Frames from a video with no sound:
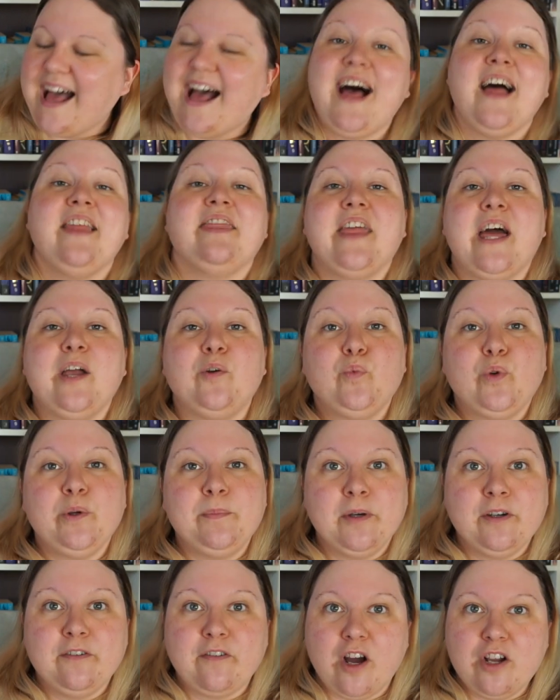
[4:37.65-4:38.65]
and then we
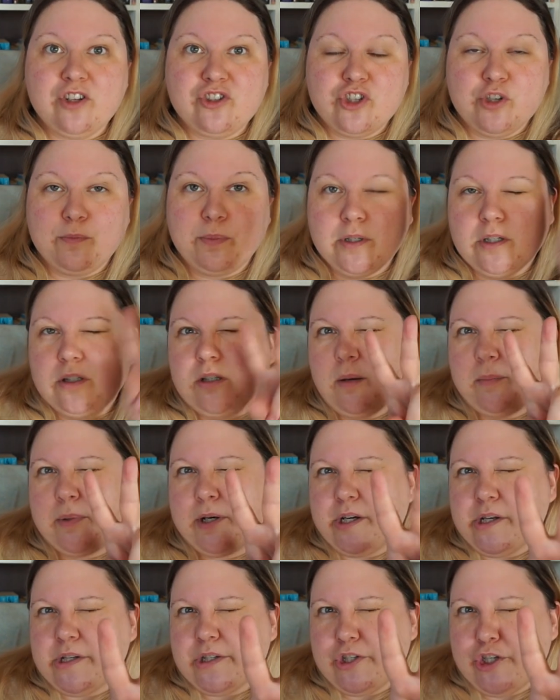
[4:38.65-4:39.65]
move on to book
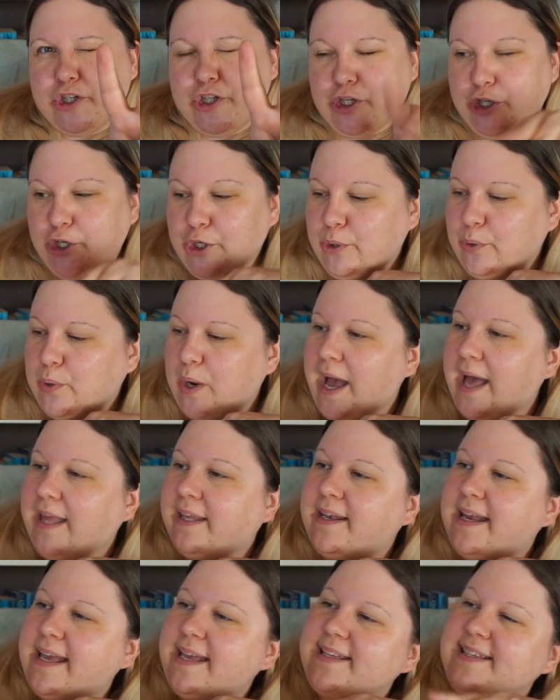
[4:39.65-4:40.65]
number two
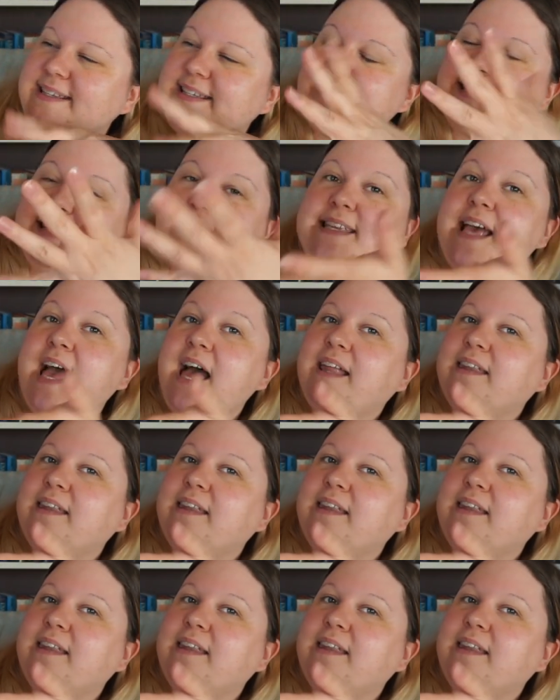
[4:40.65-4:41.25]
and it is